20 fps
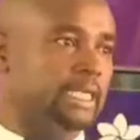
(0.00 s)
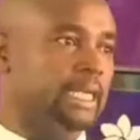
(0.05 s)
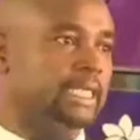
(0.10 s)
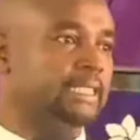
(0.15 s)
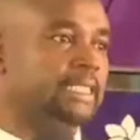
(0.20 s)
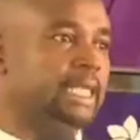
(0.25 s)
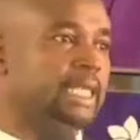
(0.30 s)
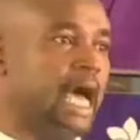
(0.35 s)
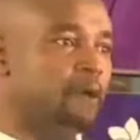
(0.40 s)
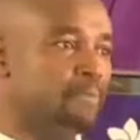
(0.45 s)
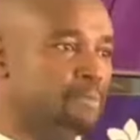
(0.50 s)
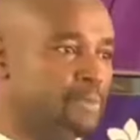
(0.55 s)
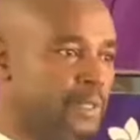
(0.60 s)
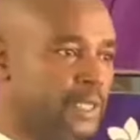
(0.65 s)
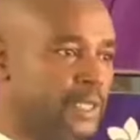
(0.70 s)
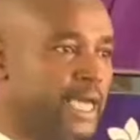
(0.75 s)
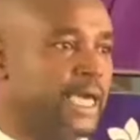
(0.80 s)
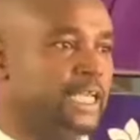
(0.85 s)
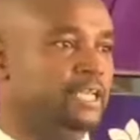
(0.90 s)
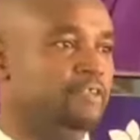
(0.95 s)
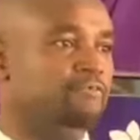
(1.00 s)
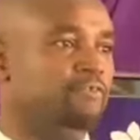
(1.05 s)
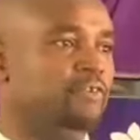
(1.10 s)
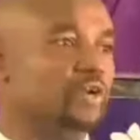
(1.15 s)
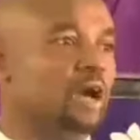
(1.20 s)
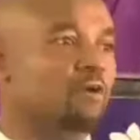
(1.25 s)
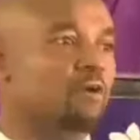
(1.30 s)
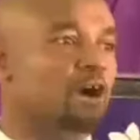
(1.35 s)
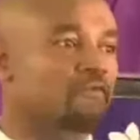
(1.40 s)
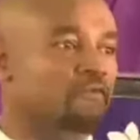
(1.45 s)
that appeared
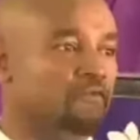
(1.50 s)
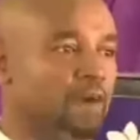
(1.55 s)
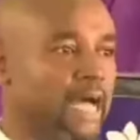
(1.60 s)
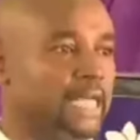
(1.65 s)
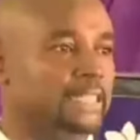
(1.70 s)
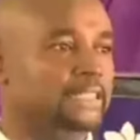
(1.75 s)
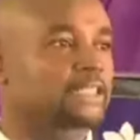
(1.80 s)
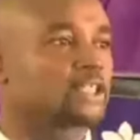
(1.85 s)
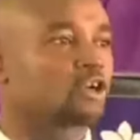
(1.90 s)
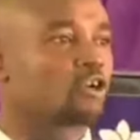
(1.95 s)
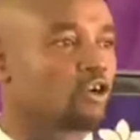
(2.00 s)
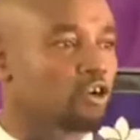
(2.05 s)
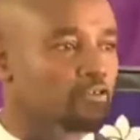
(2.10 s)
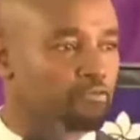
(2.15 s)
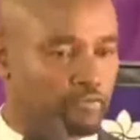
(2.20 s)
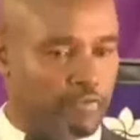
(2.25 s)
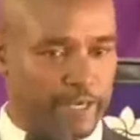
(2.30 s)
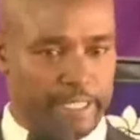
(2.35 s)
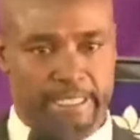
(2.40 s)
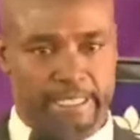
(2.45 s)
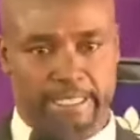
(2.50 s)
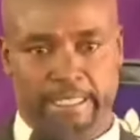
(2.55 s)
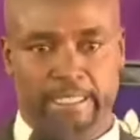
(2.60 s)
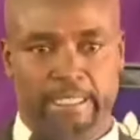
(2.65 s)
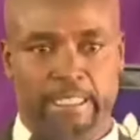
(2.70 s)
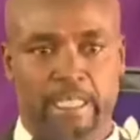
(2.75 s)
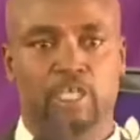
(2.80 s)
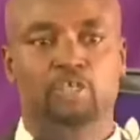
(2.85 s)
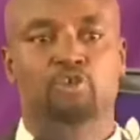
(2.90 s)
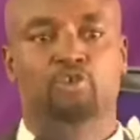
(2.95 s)
for our first
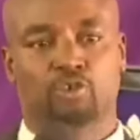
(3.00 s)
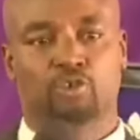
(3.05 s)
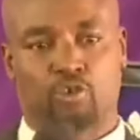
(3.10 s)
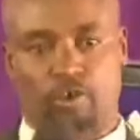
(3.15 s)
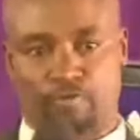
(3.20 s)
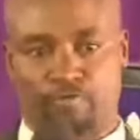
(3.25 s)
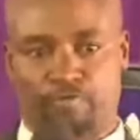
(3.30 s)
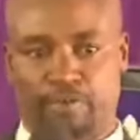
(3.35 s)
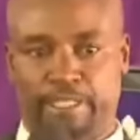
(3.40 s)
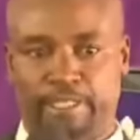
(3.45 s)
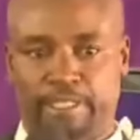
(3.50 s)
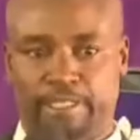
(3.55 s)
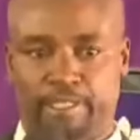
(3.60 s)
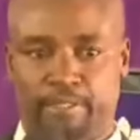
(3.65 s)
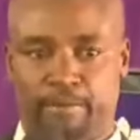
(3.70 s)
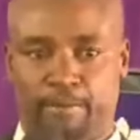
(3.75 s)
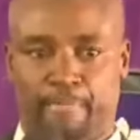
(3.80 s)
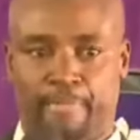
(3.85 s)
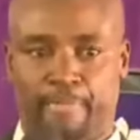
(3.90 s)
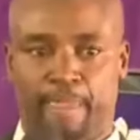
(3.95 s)
conference, youth conference.